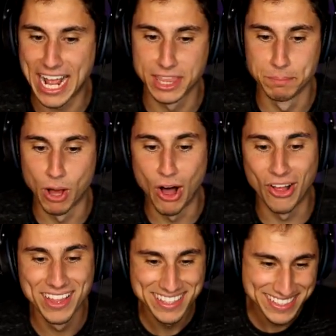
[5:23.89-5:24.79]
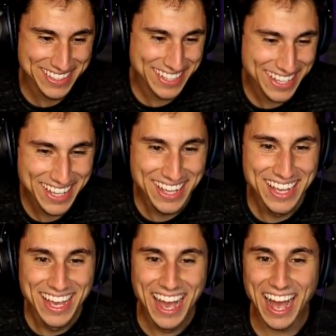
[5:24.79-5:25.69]
I had the ball.
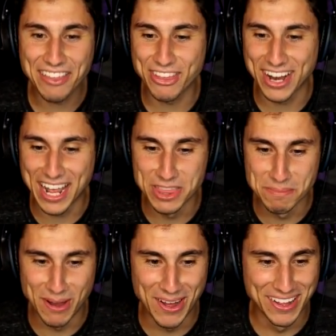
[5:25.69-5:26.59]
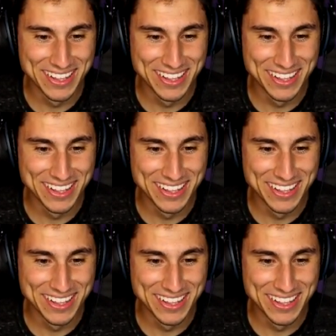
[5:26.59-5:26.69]
I thought I had the ball.